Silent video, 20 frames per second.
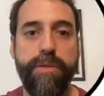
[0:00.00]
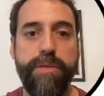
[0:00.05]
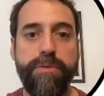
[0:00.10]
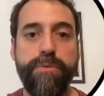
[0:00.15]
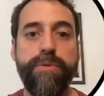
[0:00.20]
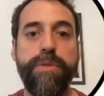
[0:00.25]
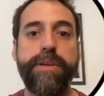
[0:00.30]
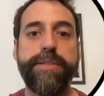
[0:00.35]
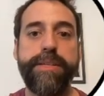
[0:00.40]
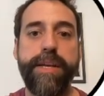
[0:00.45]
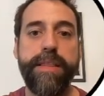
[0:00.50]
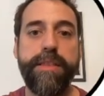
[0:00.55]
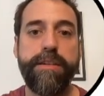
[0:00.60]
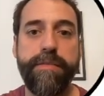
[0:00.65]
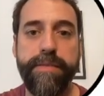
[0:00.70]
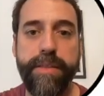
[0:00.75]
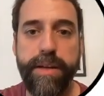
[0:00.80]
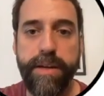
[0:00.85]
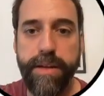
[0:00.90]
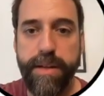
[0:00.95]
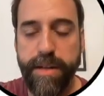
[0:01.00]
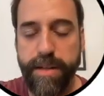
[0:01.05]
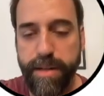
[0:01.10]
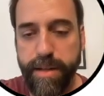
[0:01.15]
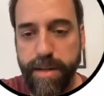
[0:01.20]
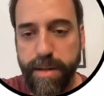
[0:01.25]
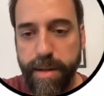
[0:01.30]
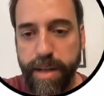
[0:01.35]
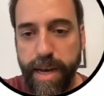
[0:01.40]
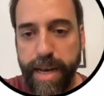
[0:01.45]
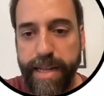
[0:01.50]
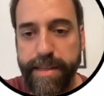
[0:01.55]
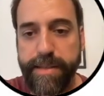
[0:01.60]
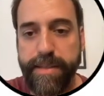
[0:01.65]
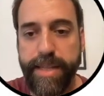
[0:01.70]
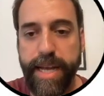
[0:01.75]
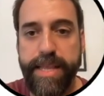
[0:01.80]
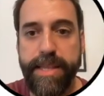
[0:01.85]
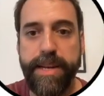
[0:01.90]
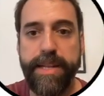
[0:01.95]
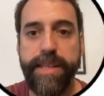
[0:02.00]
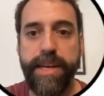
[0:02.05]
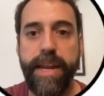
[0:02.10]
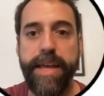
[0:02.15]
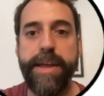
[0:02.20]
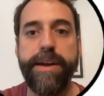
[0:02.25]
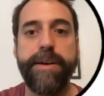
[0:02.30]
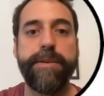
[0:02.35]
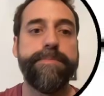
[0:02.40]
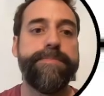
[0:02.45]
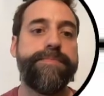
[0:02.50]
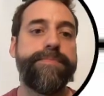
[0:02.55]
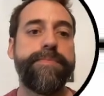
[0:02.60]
through the center of the lead titanate layer.